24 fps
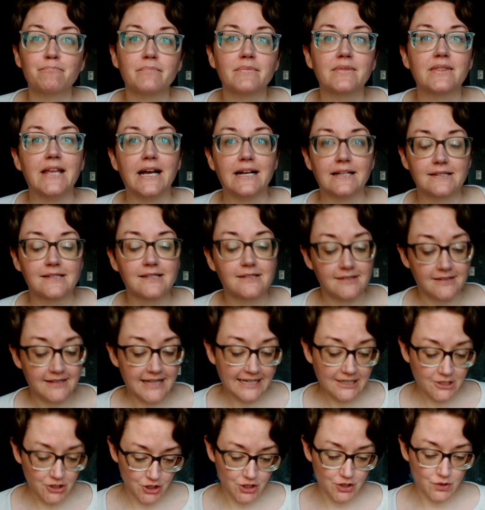that's
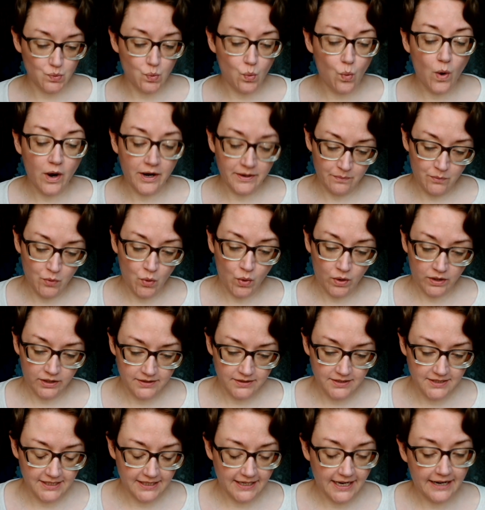that's just one more
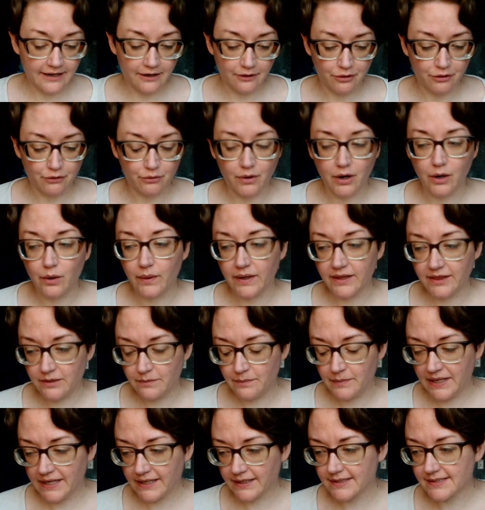to kind of throw in the
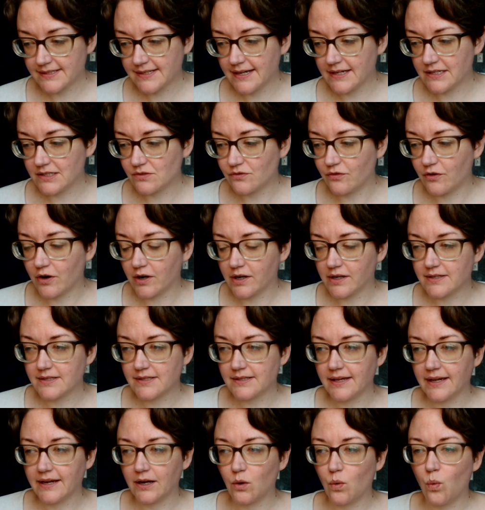mix as far as
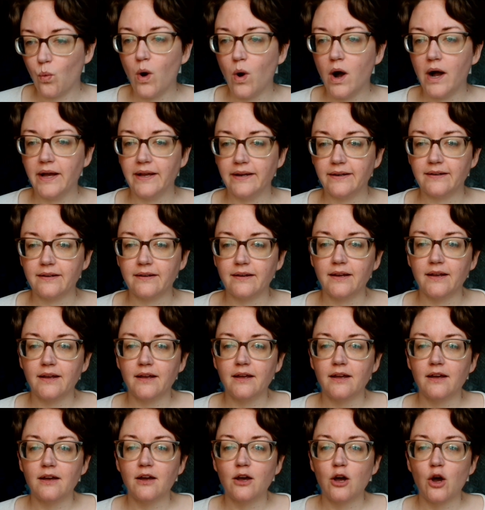like what
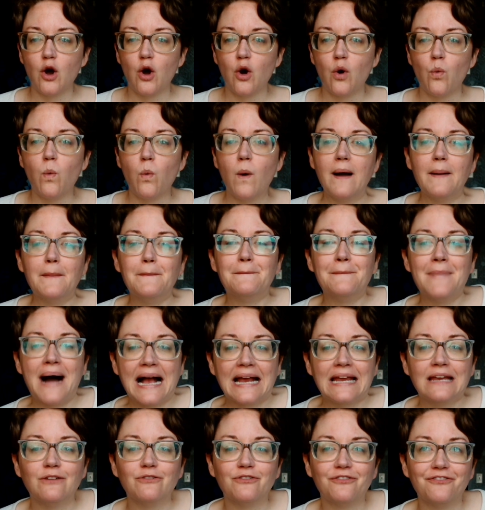what
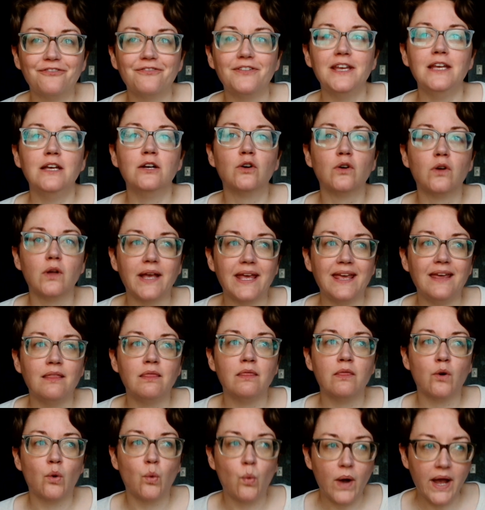might feel
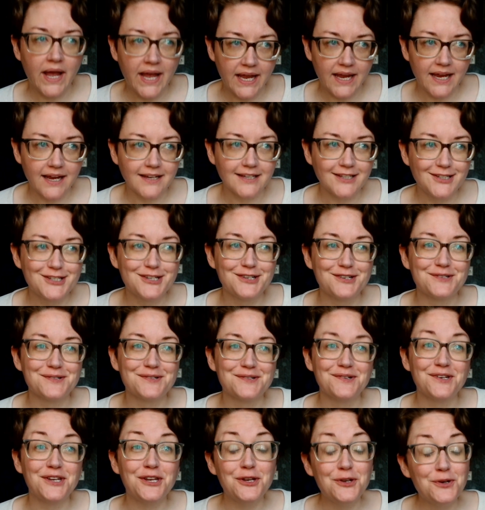in the way to
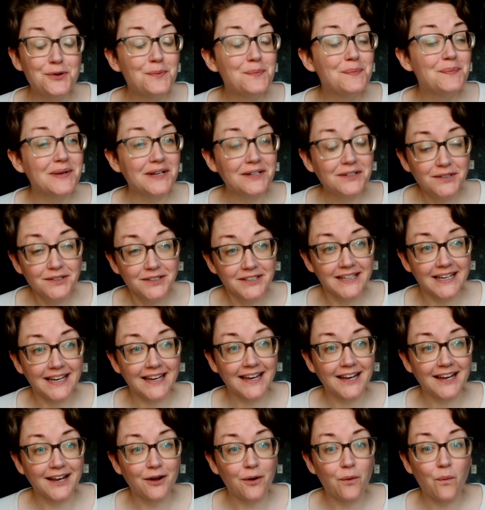you
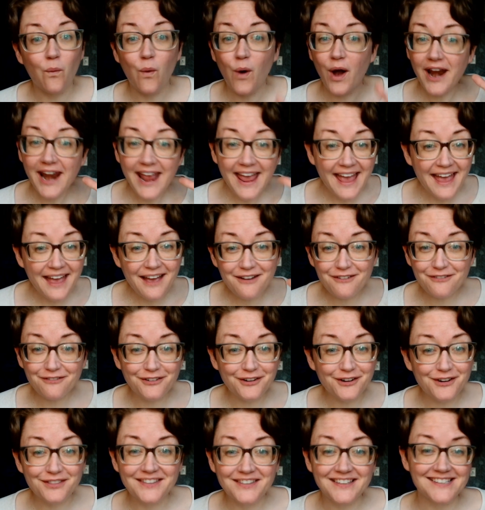building
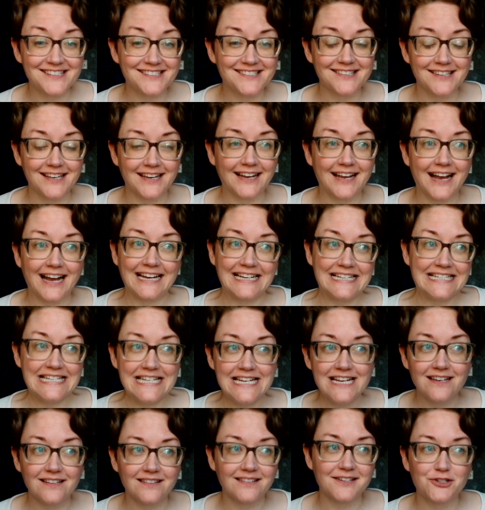whatever this like
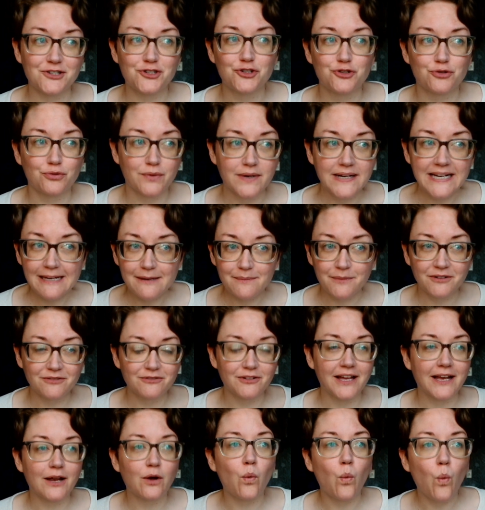idea this dream of
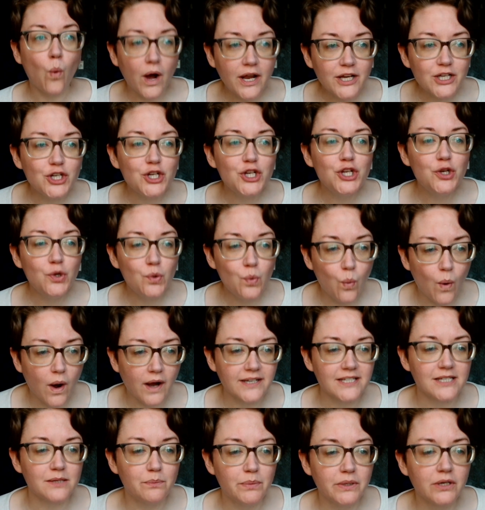like what do you
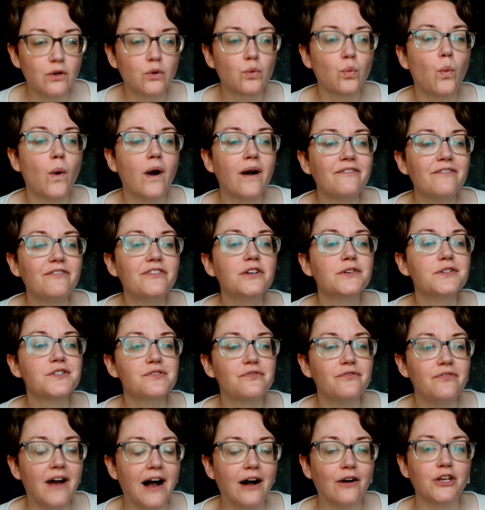want to build what feels
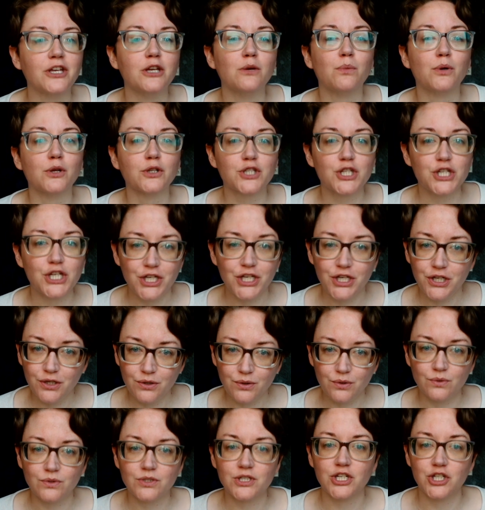valuable to
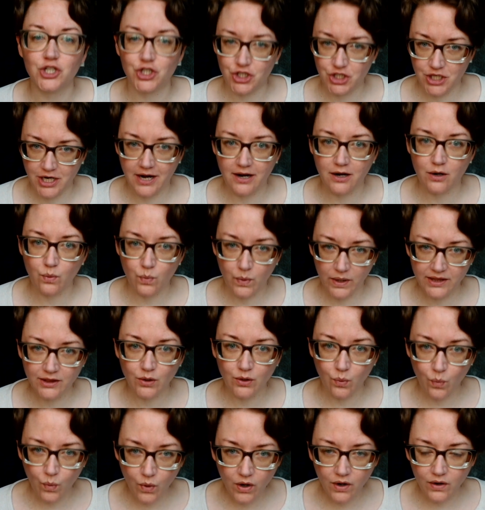you to share with the
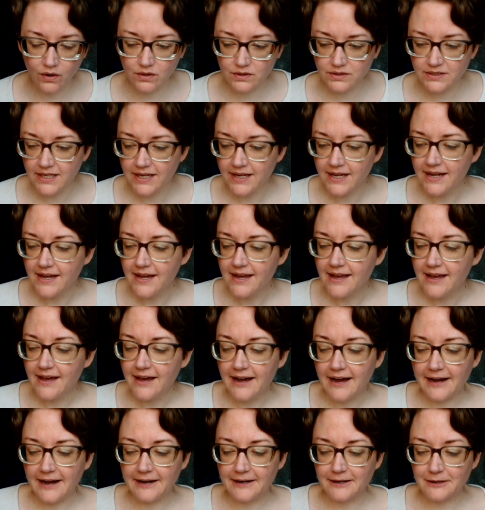world
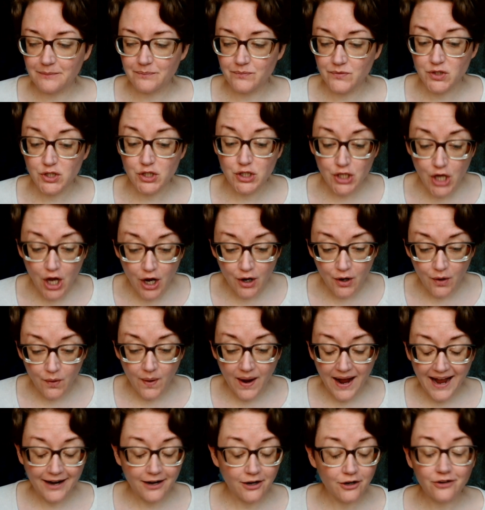um, so
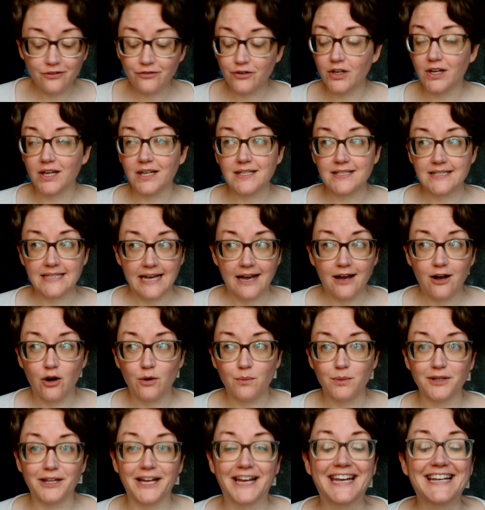i don't know if you can tell
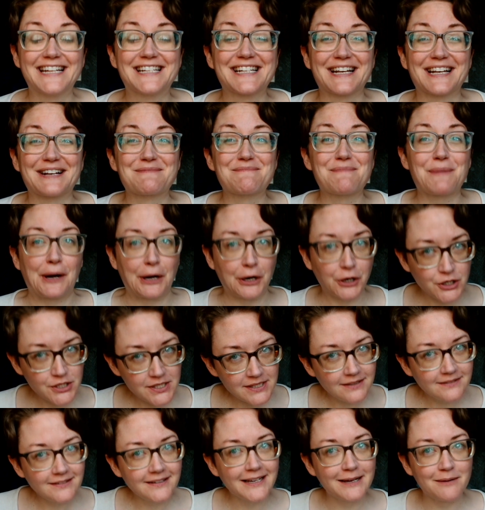but like it's like
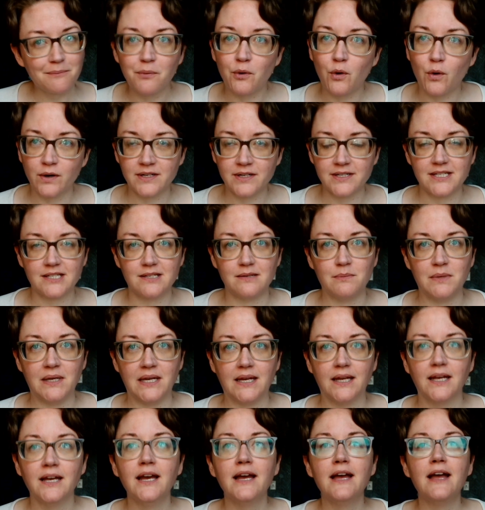personally important to
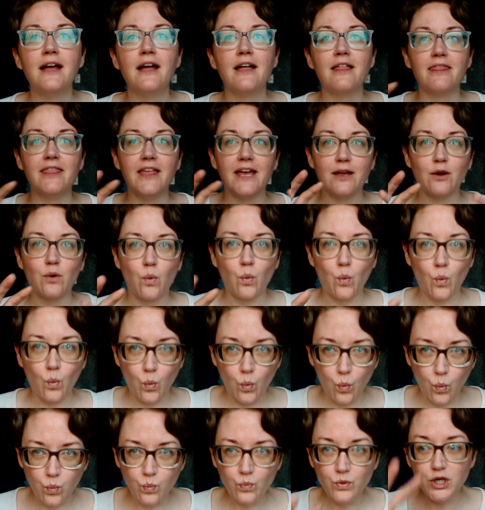me that
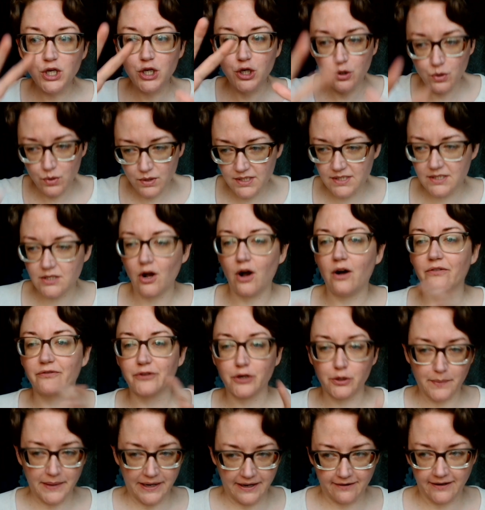you dissolve
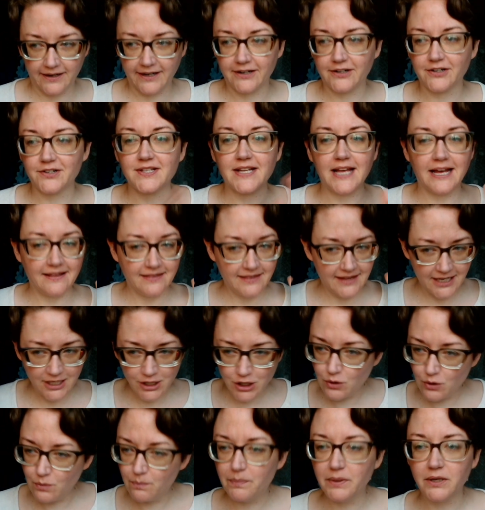your barriers and that
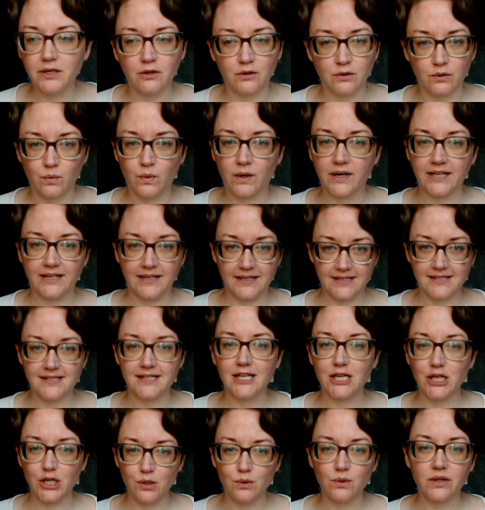you build what it is
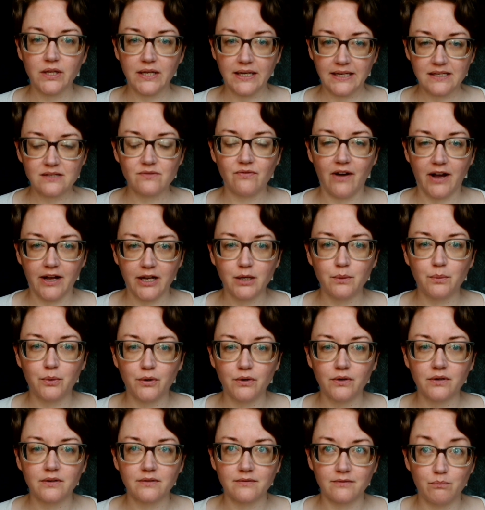that you think is
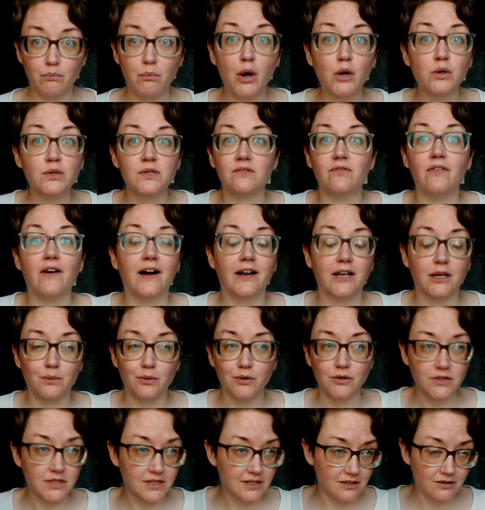valuable, most
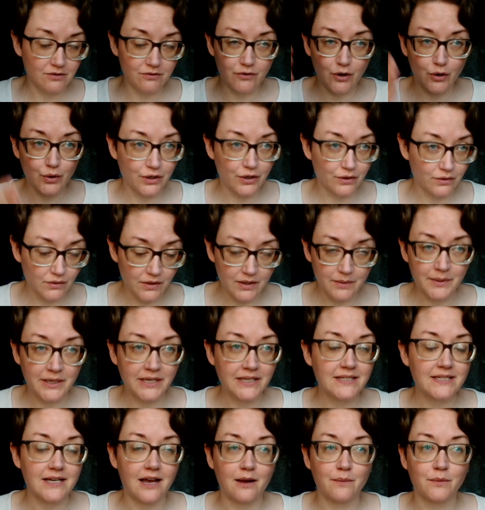valuable to devote your
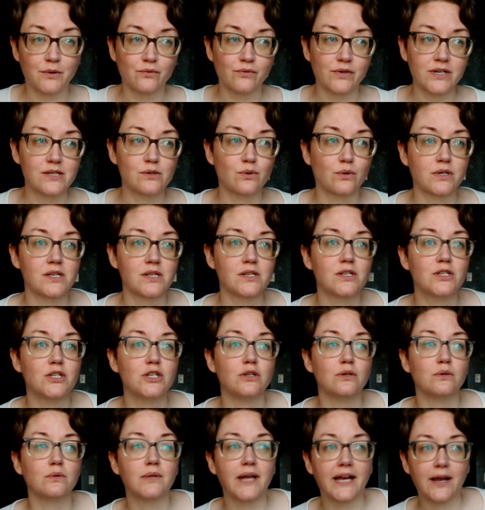limited time and resources
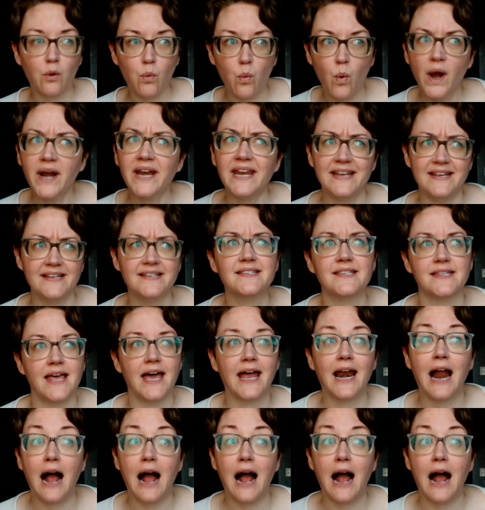to. Like, what is that?